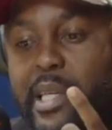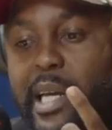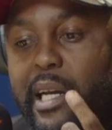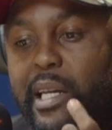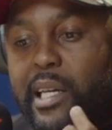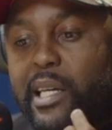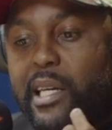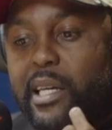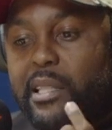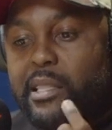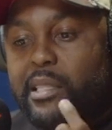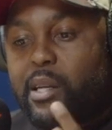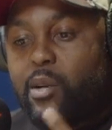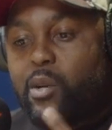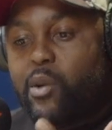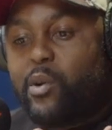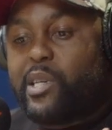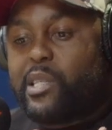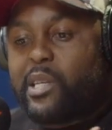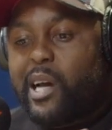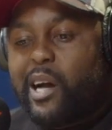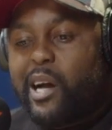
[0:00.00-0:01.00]
young kids that
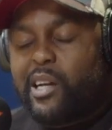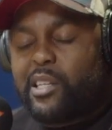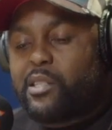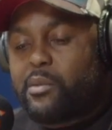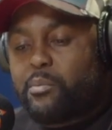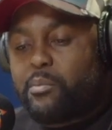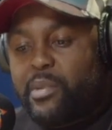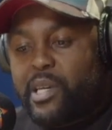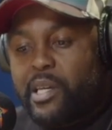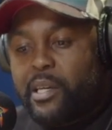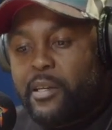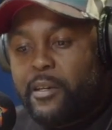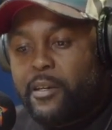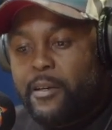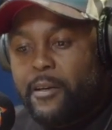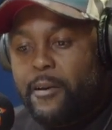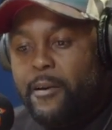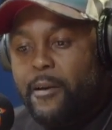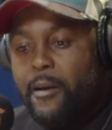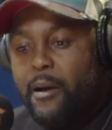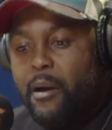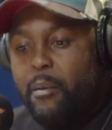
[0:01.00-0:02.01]
always ask me mm-hmm.